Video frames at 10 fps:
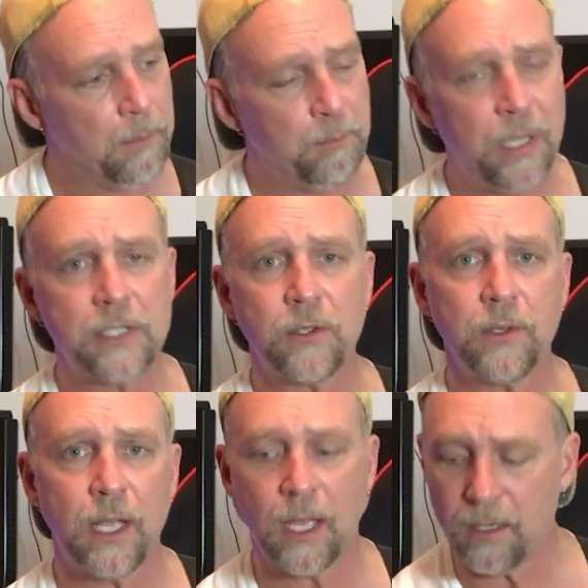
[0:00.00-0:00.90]
Piss on
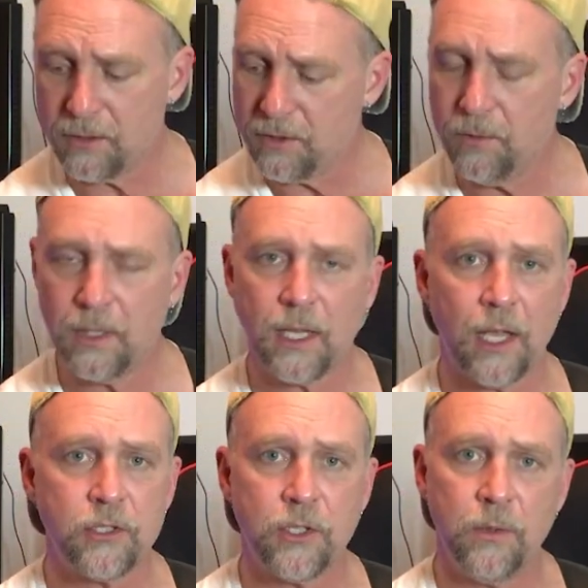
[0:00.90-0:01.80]
that, 2 in a
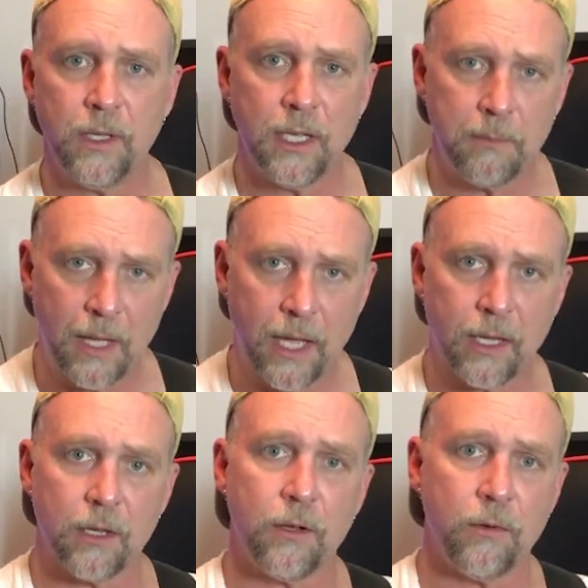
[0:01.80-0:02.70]
case, 2 in a gig
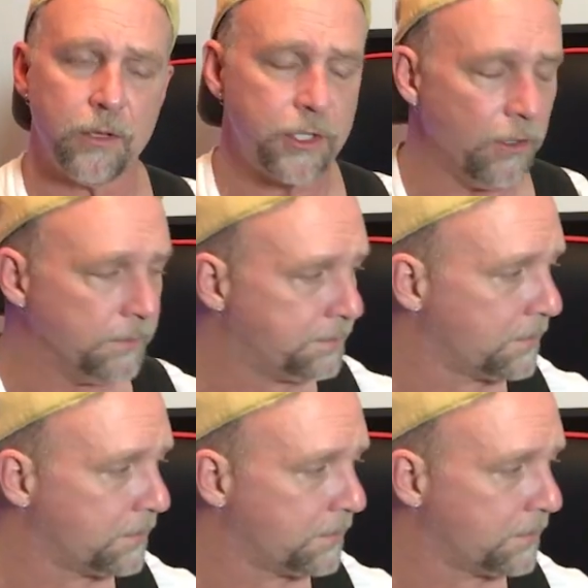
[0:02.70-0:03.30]
bag, go to the show.